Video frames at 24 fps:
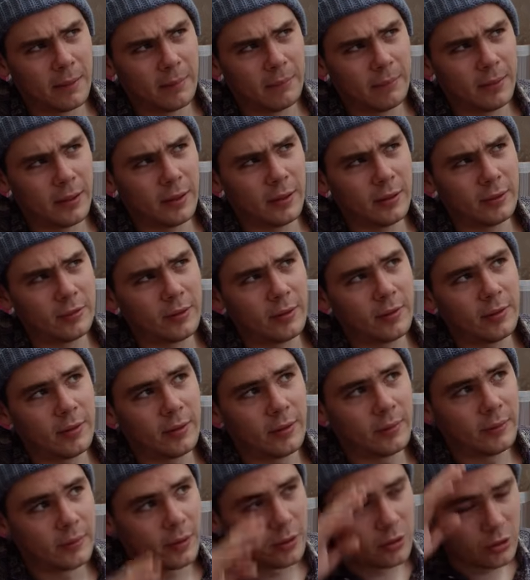But just
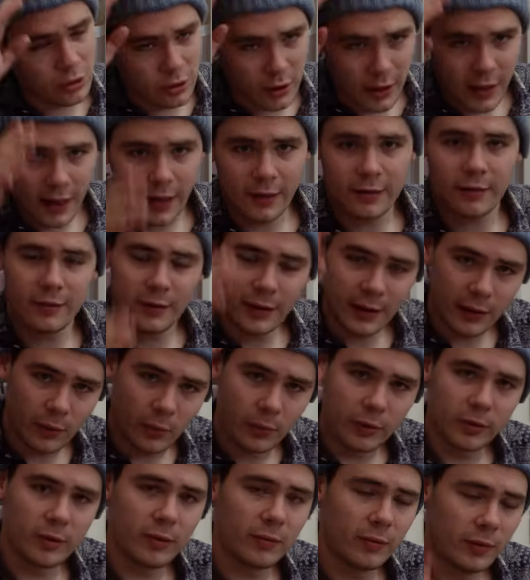the sheer
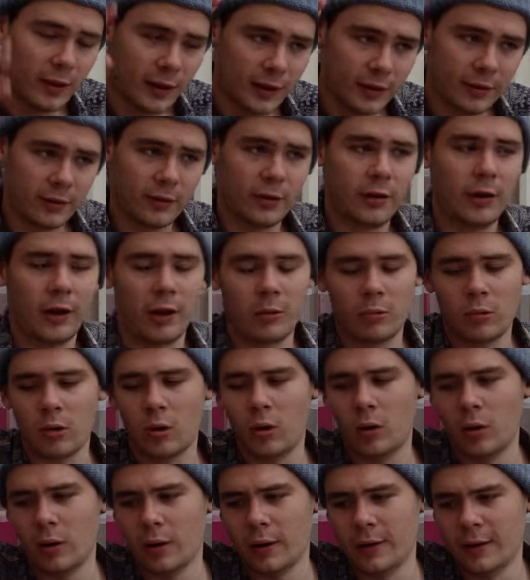sequence of things going
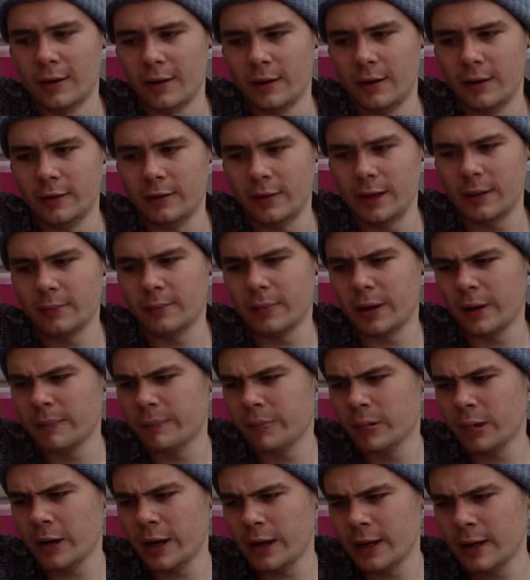wrong, I think my
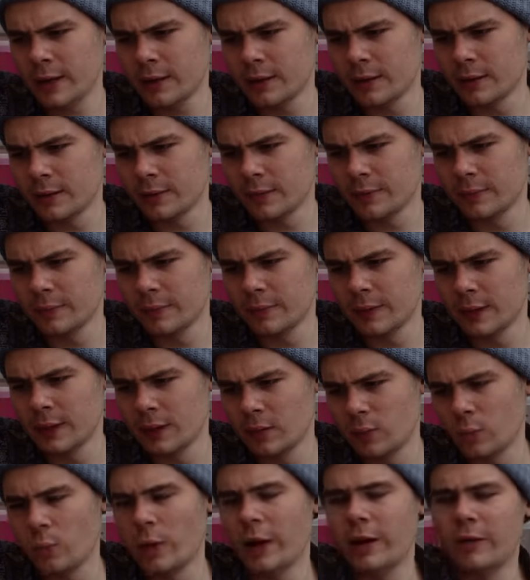brain
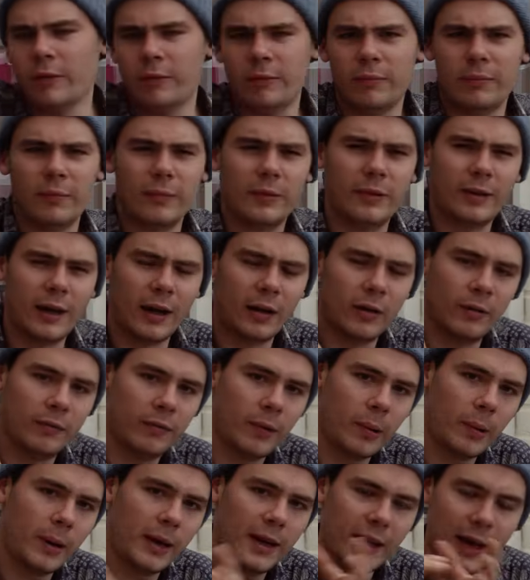went down a
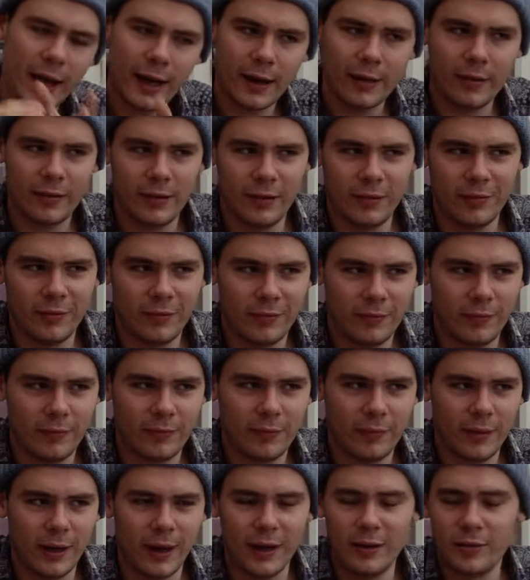very negative
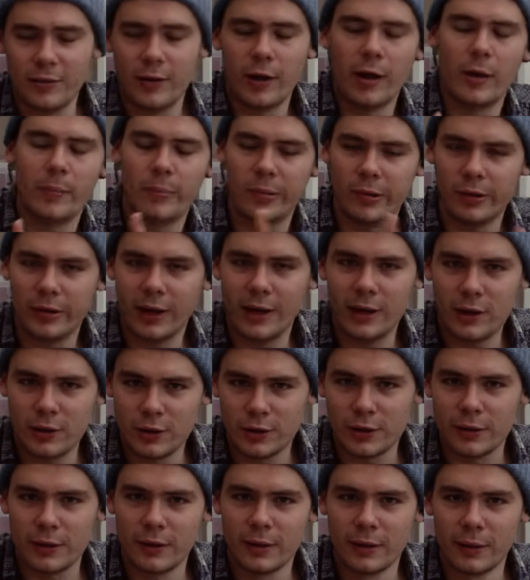
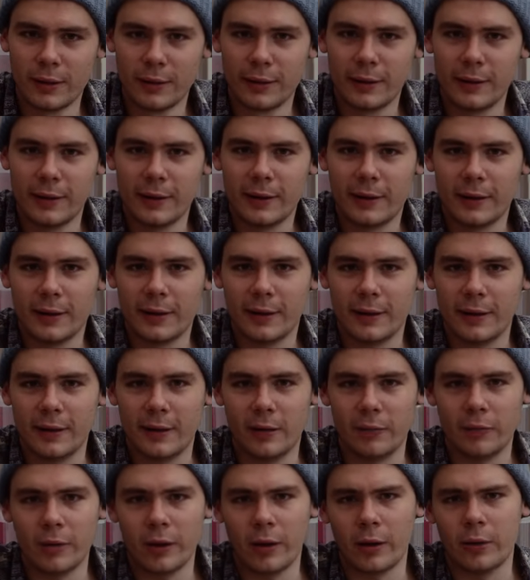interpretation
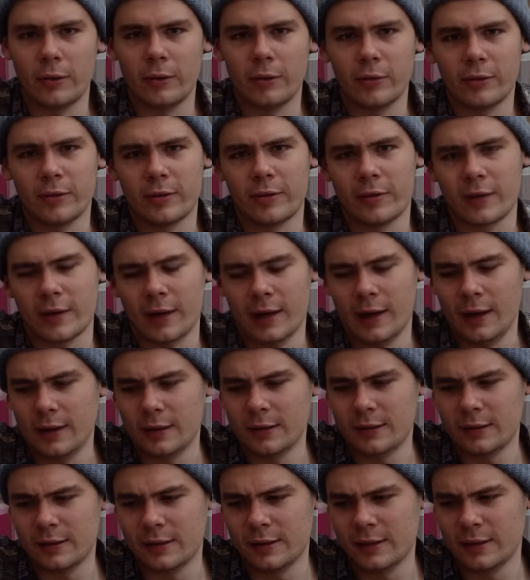of those,
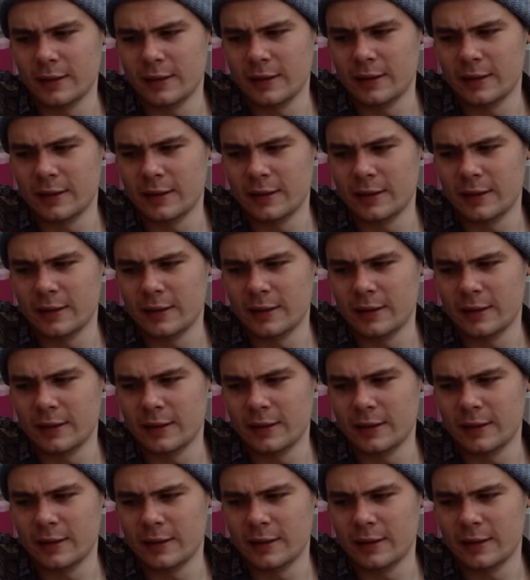and